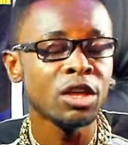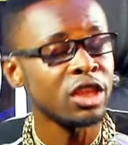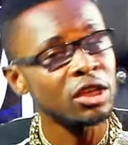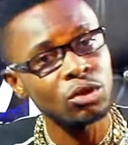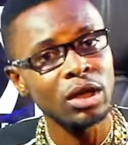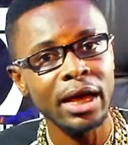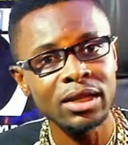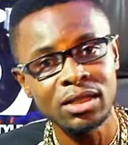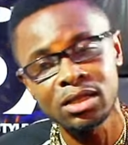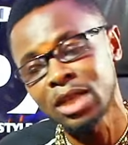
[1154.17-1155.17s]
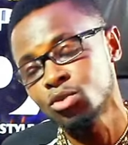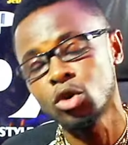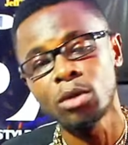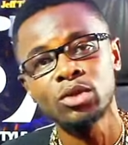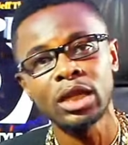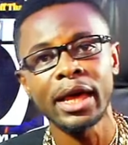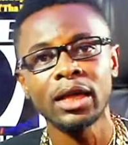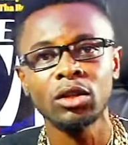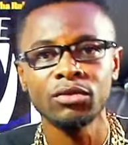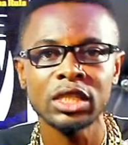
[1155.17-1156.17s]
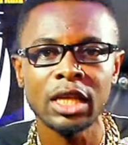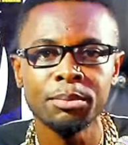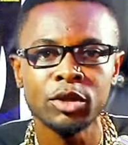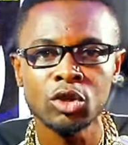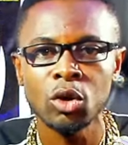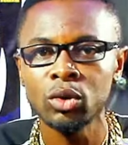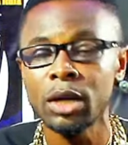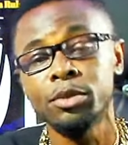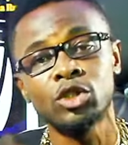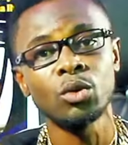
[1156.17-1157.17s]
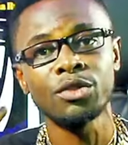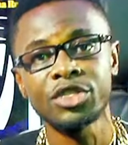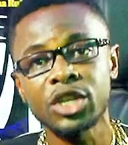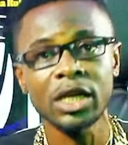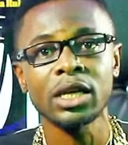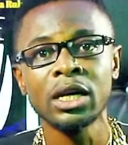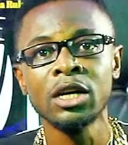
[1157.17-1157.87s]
thank you guys as we come to the end of this episode 3.